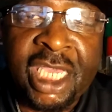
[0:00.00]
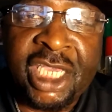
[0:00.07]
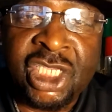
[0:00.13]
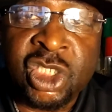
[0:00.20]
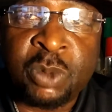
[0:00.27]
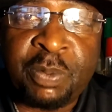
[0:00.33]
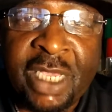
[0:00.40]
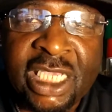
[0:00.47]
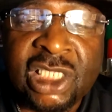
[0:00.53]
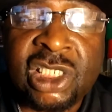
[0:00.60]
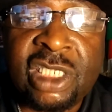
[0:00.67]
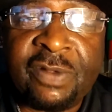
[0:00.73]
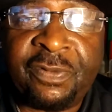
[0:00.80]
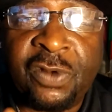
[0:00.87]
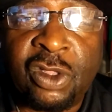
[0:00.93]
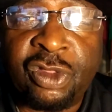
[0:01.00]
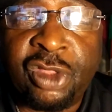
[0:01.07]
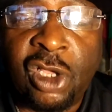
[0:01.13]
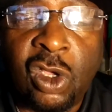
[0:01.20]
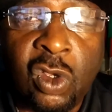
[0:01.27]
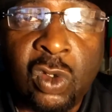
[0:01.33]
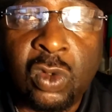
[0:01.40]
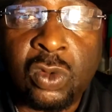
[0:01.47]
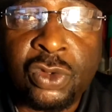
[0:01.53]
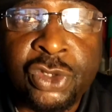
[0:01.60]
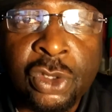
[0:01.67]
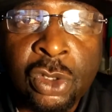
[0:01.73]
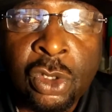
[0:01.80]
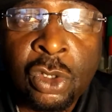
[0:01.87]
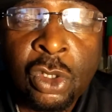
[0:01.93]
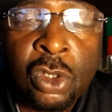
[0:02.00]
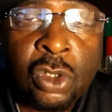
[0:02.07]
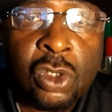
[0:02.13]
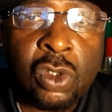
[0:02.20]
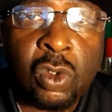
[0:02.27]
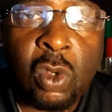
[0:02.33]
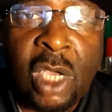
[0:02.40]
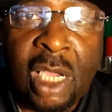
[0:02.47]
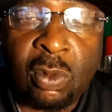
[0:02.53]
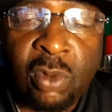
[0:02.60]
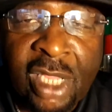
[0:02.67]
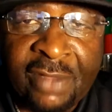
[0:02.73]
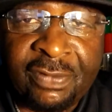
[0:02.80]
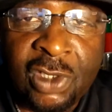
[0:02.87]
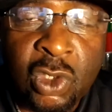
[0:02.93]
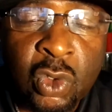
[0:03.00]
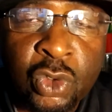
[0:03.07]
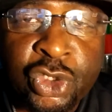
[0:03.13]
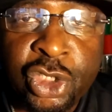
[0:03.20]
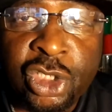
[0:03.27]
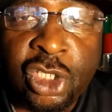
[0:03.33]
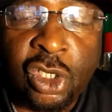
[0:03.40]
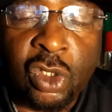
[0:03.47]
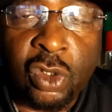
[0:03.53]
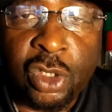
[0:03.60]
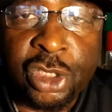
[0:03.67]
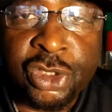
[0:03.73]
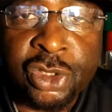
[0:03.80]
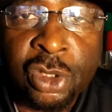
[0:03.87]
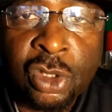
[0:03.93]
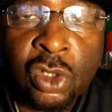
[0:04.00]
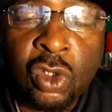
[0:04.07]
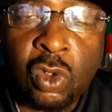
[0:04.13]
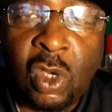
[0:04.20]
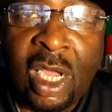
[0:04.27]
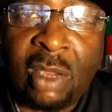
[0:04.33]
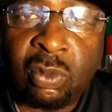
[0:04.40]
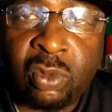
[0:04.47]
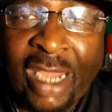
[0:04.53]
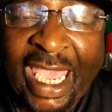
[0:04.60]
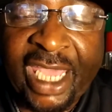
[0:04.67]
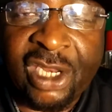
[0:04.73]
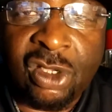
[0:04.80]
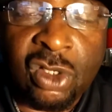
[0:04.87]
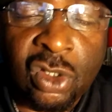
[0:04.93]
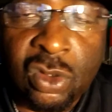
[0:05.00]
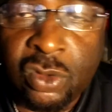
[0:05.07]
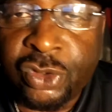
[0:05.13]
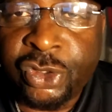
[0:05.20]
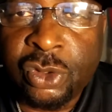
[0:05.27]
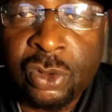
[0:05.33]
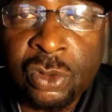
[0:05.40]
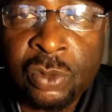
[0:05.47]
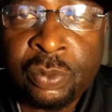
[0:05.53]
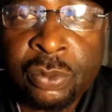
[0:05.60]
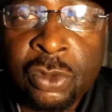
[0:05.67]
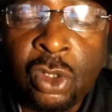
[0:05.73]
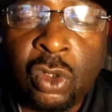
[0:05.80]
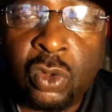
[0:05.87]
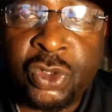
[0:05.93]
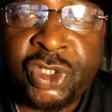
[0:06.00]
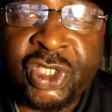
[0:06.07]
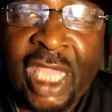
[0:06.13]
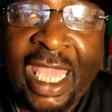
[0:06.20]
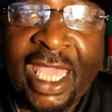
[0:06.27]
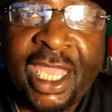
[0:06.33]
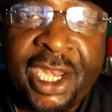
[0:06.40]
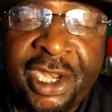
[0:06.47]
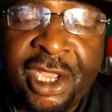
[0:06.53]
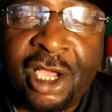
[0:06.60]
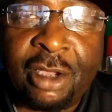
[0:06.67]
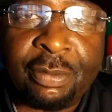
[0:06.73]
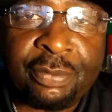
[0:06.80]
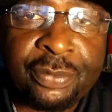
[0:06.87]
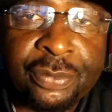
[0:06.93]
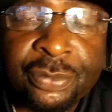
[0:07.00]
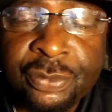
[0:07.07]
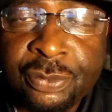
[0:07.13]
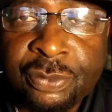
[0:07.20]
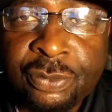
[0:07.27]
Especially for those who are revolutionaries, who are radicals, who stand up,